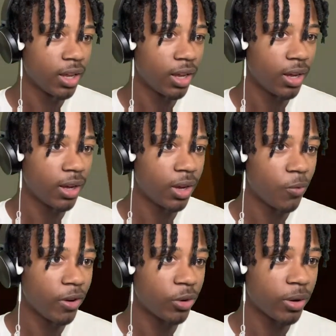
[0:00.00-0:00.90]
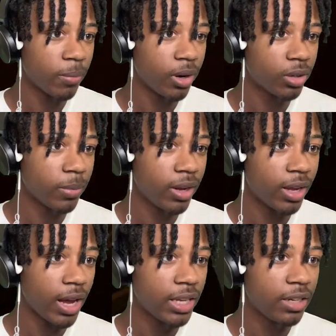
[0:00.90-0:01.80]
Uh, hopefully I don't get murked, man.
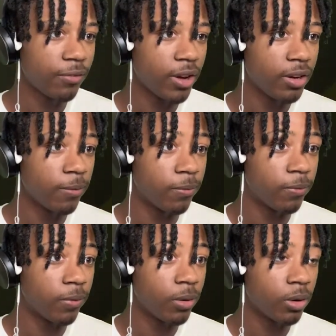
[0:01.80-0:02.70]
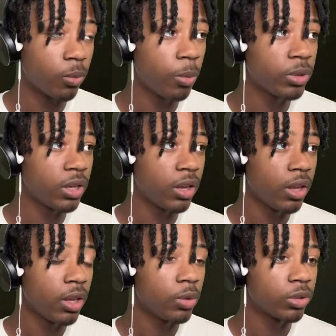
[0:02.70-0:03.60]
I need to find the vault. What was it?
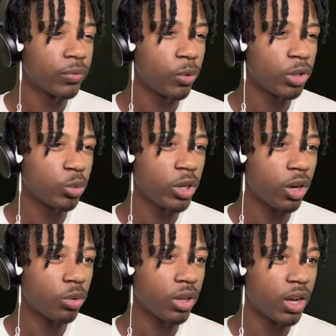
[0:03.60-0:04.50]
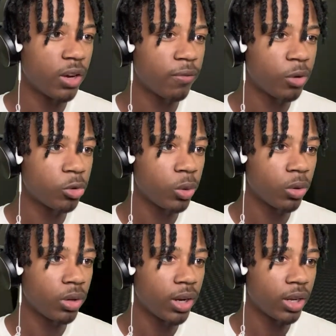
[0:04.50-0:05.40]
It was four three oh nine. four three oh
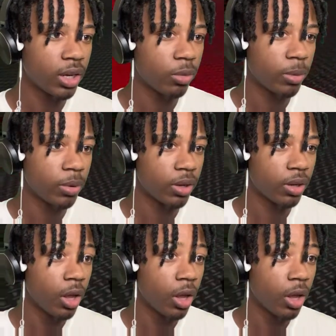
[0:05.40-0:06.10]
nine. I gotta remember that.